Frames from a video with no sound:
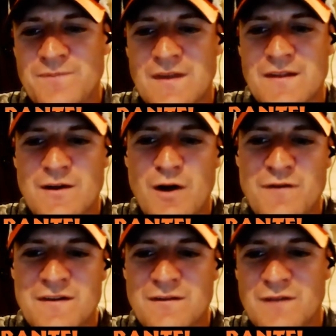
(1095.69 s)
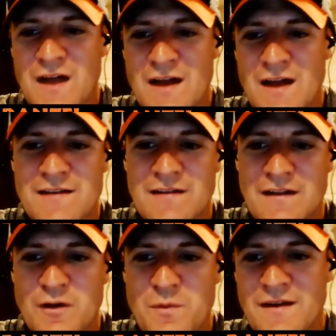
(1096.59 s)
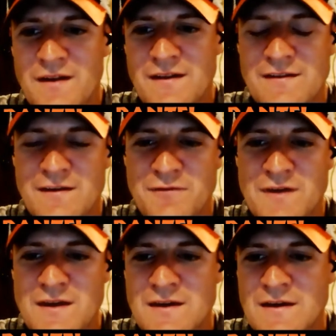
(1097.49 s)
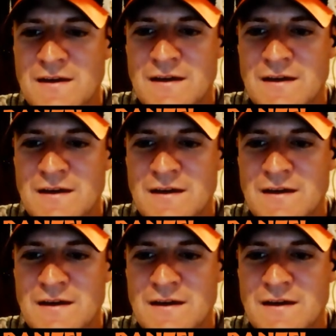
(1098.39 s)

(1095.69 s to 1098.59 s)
their offensive line is a little bit iffy.